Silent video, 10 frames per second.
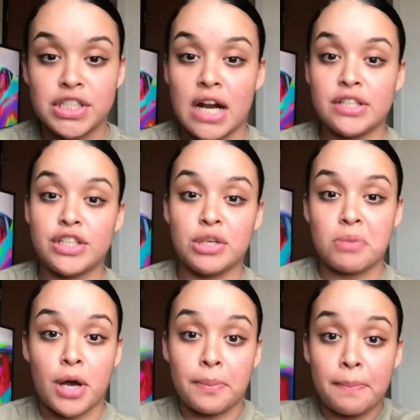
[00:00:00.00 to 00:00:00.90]
Shout out to you,
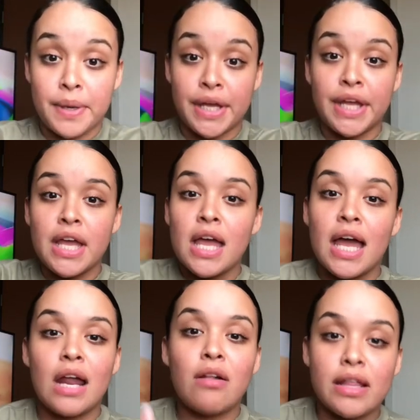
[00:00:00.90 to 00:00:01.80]
mom, but
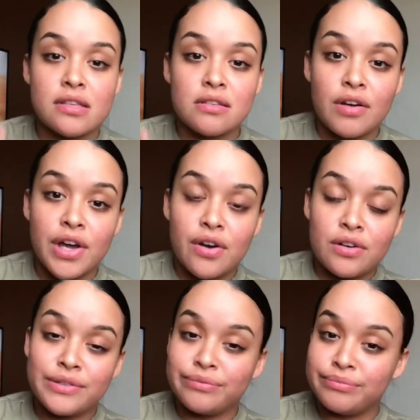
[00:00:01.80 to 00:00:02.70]
I don't like this song at
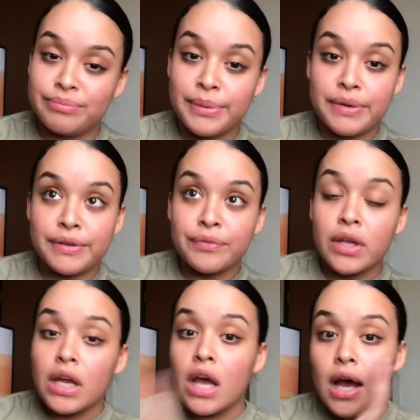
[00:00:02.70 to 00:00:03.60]
all. But
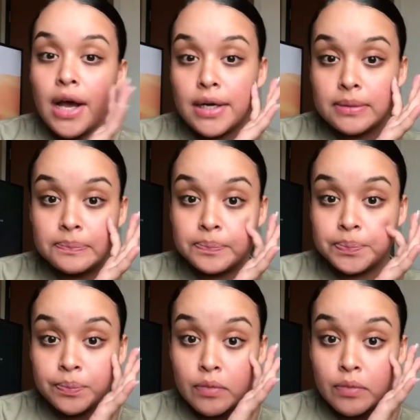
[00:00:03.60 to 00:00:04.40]
whatever.